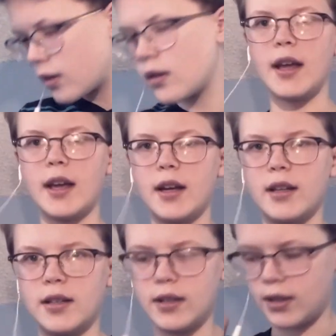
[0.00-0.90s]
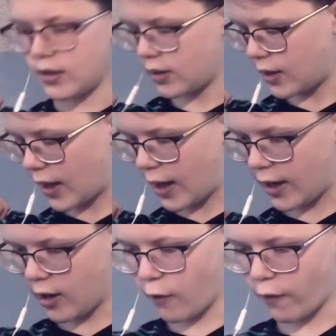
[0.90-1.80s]
And yeah, I
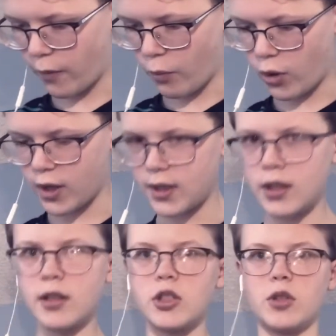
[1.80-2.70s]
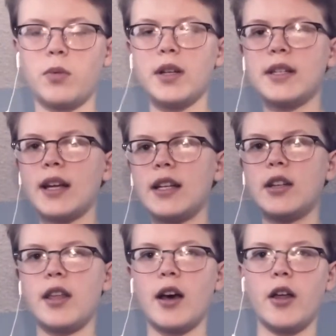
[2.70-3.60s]
go from just one side to
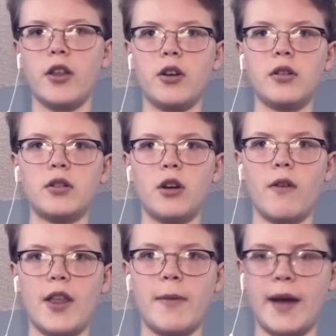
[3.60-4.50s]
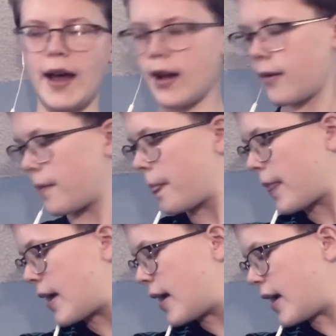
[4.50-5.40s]
the other around the back,
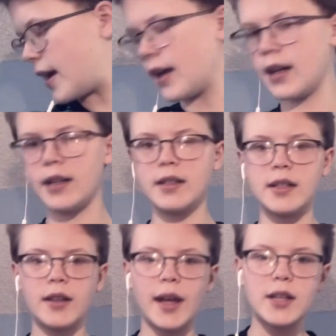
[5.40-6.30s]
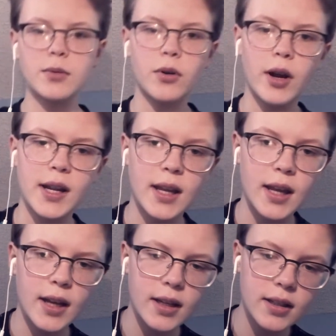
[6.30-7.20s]
and that's where I
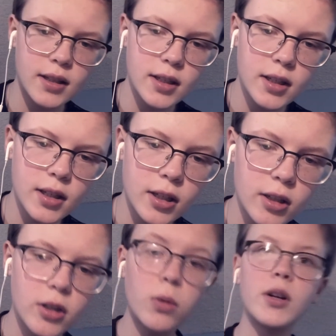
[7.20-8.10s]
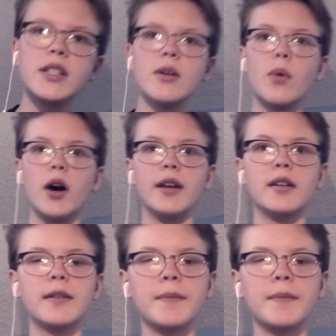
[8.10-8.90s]
get 21.